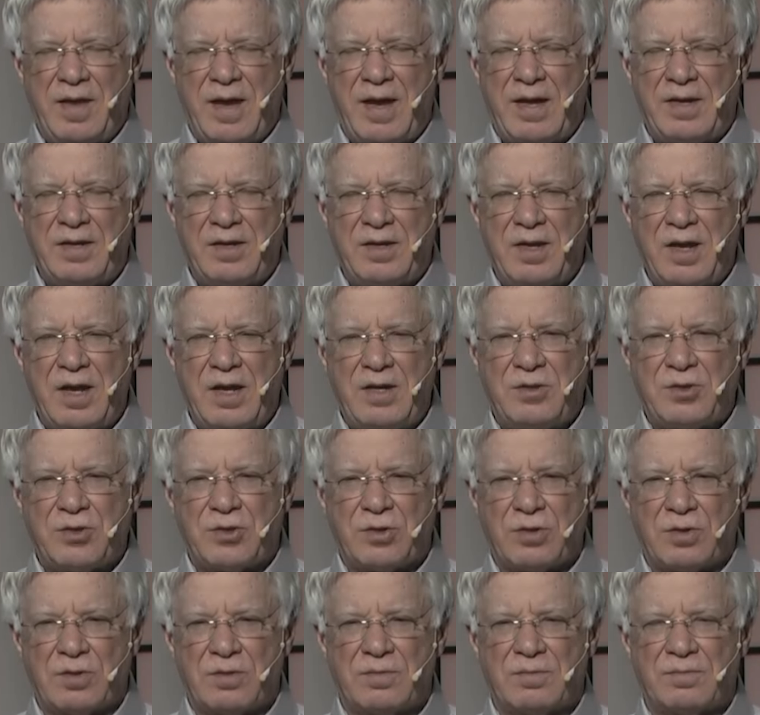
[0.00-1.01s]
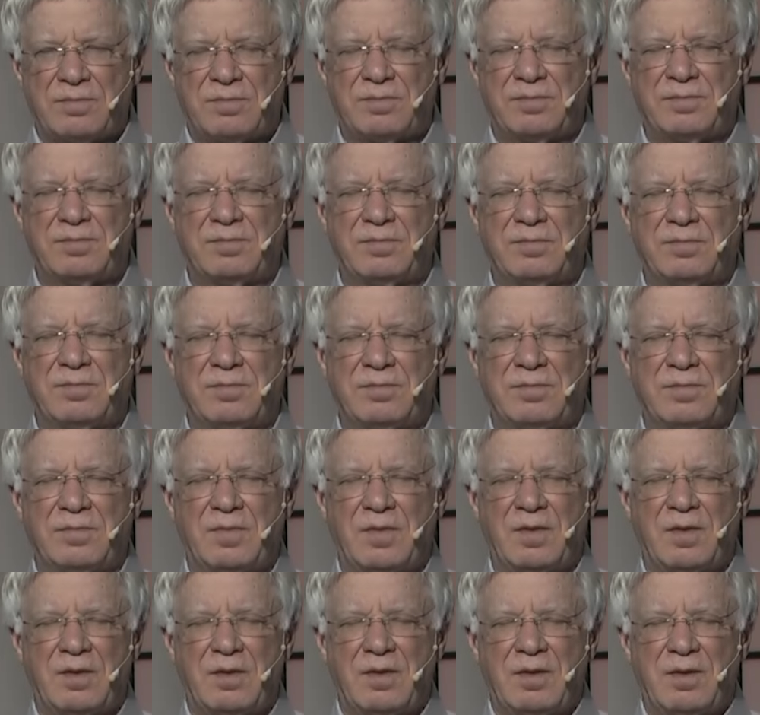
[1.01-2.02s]
that nature,
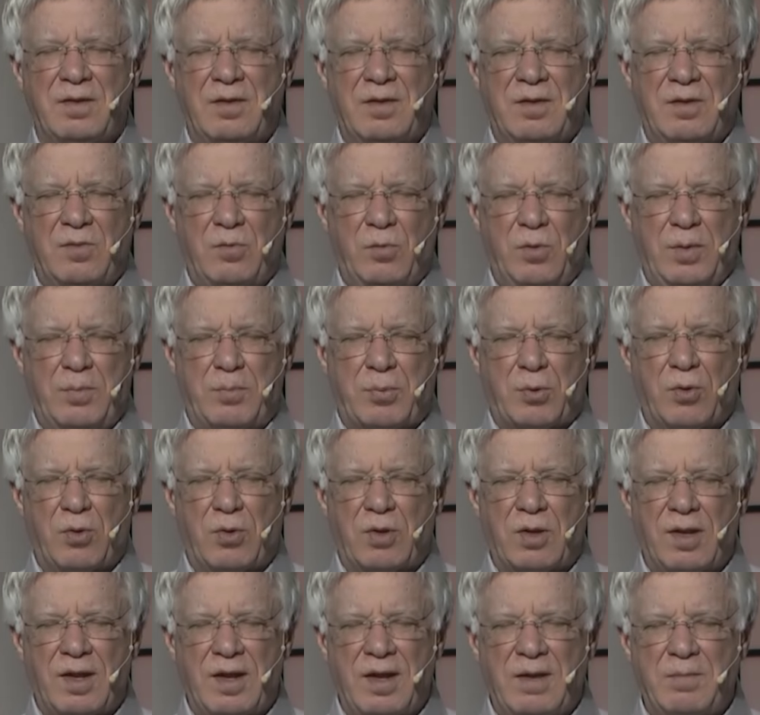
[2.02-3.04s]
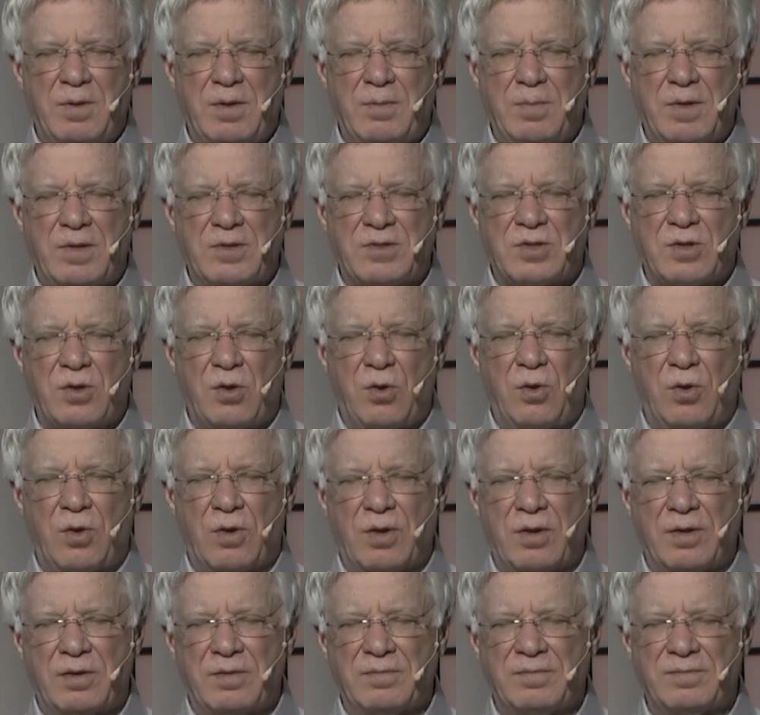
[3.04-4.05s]
we proclaim Him as
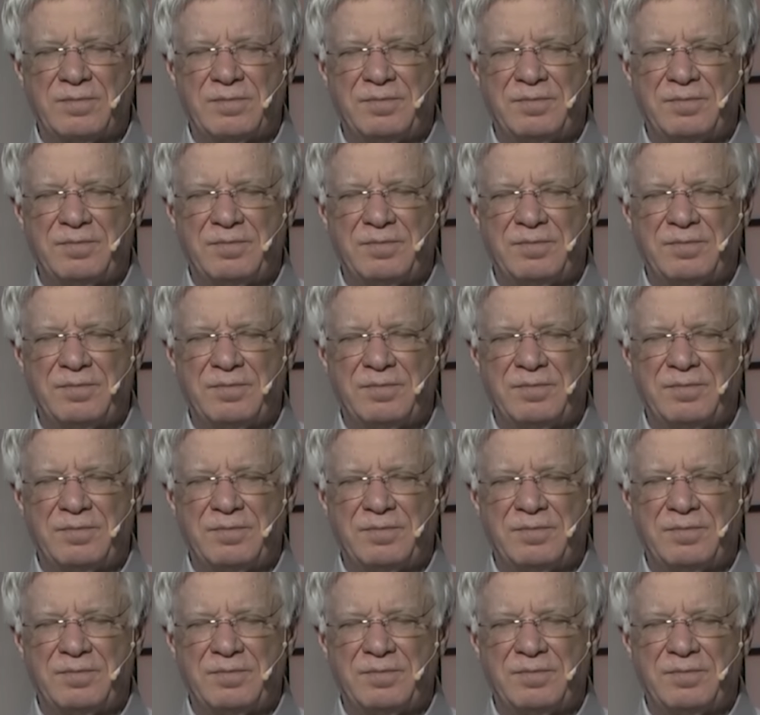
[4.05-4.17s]
Lord.